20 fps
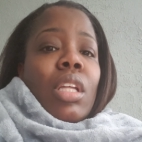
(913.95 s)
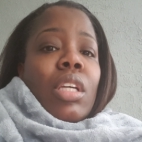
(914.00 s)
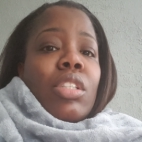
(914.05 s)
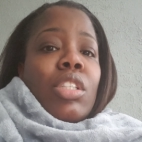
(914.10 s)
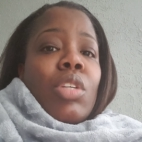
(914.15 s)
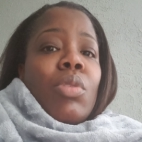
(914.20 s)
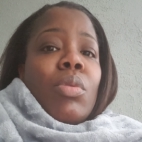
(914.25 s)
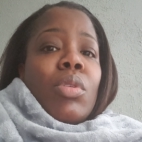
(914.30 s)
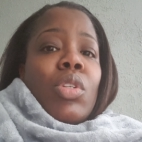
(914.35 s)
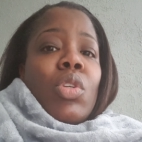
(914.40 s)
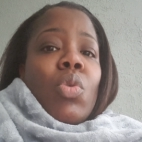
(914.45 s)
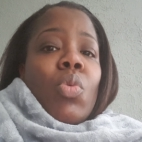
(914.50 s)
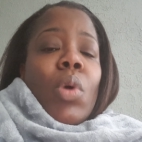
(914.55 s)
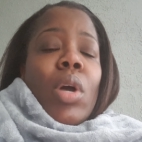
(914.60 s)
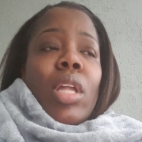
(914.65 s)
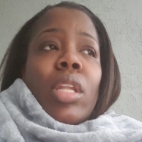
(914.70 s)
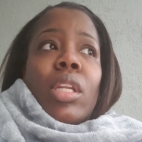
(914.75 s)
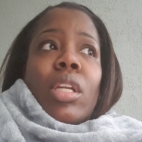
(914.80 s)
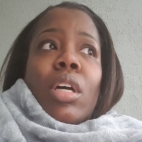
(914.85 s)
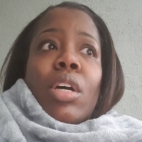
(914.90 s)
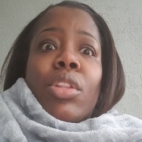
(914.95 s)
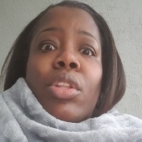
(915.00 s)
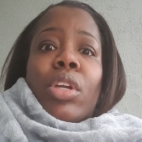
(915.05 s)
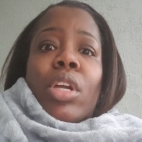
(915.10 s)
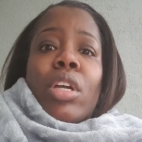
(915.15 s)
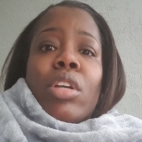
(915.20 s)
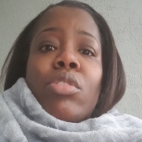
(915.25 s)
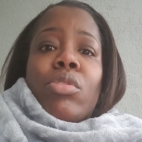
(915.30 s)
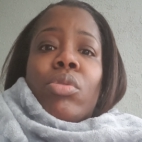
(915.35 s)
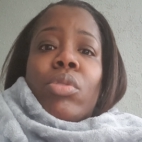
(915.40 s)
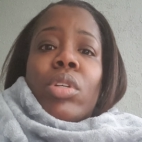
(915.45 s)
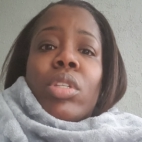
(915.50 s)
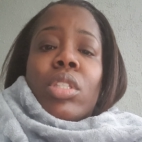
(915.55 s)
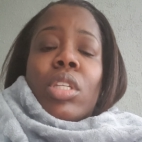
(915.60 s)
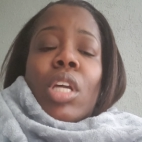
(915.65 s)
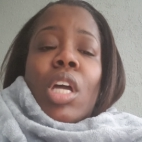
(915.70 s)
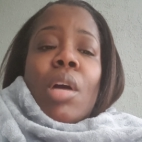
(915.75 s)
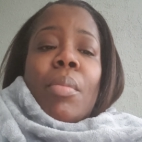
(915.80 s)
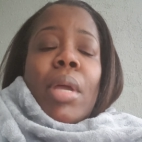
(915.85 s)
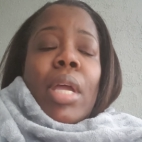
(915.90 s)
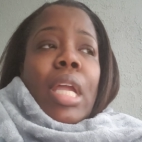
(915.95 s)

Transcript: Like she would do well in other countries and come